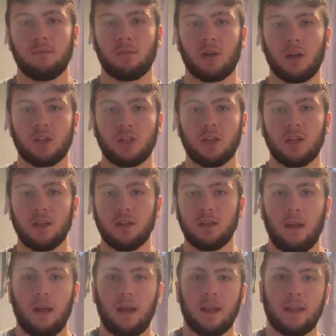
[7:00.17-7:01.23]
pressure,
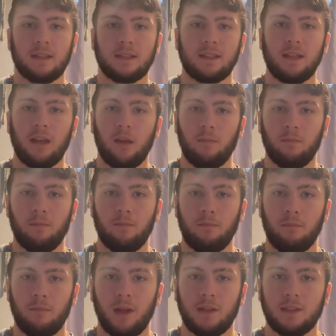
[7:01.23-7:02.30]
I can see him
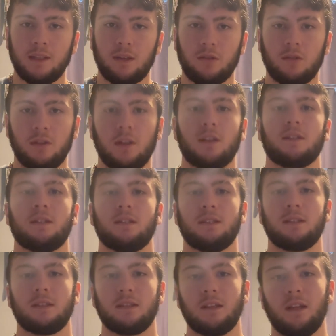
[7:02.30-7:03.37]
melting through
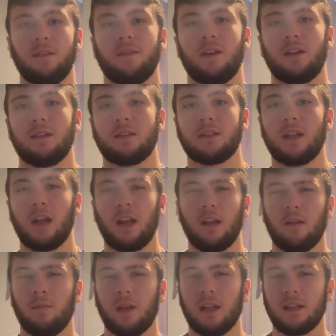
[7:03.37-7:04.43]
Dustin's defense, getting
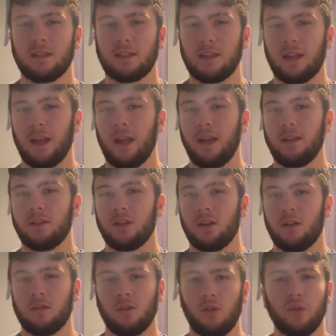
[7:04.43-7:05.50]
him against the cage and
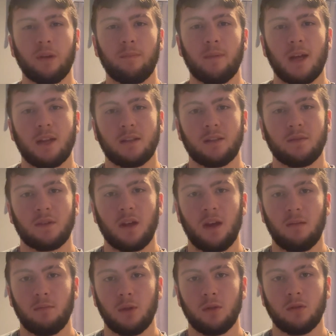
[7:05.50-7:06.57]
unloading massive
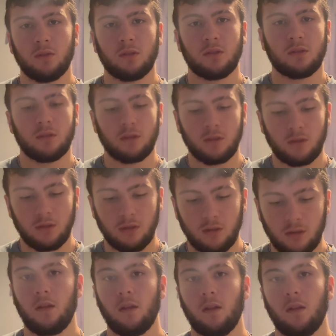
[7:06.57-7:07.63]
combos.
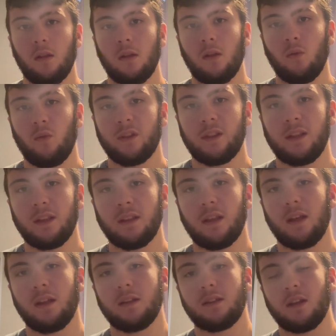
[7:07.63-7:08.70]
One thing
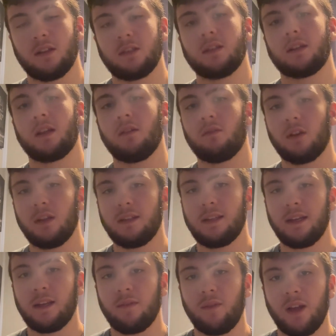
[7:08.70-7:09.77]
that Dustin can really
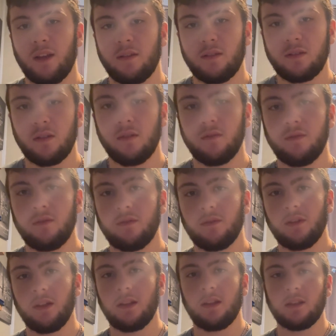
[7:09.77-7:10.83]
take advantage of
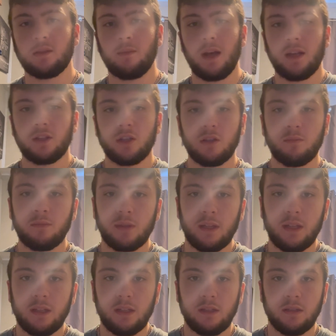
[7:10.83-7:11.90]
in this matchup
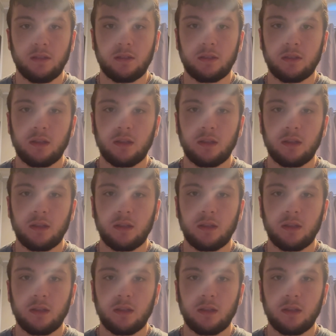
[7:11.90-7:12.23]
is